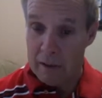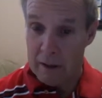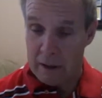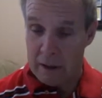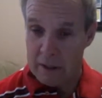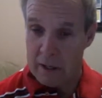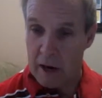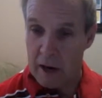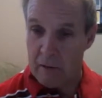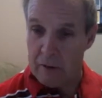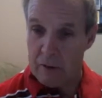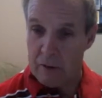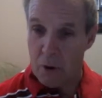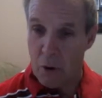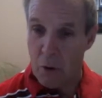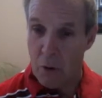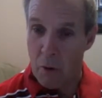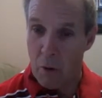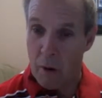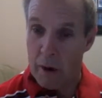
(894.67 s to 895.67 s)
their
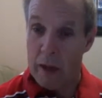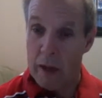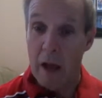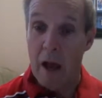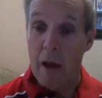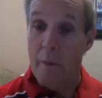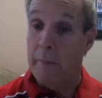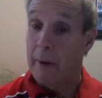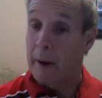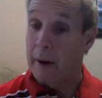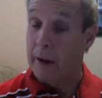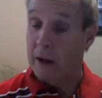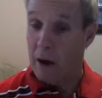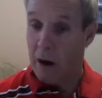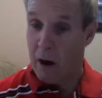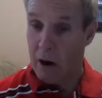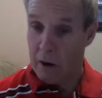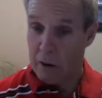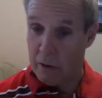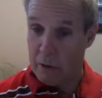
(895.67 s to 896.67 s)
territory by
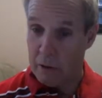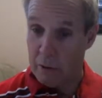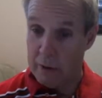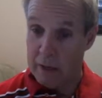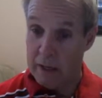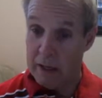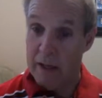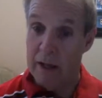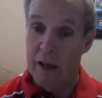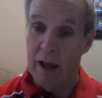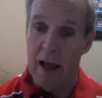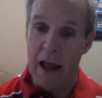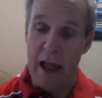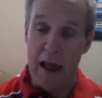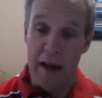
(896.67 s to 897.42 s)
conquering